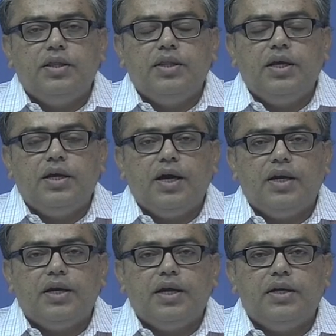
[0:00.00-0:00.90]
they
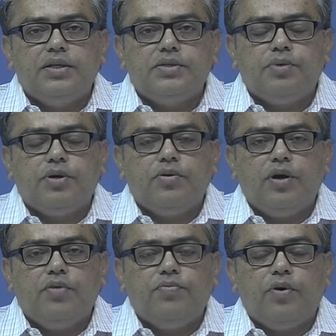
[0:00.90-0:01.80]
can get this particular
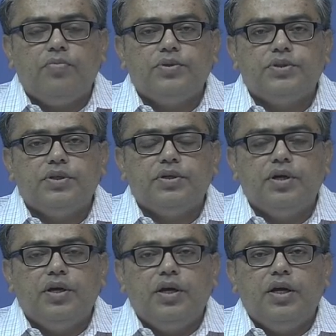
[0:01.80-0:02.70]
information
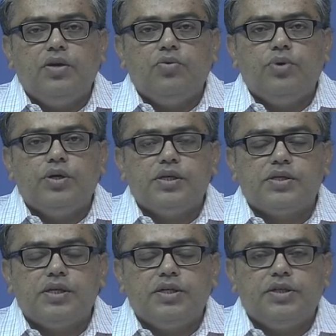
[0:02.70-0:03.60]
in quick
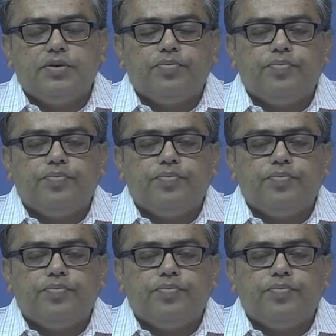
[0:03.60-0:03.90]
succession.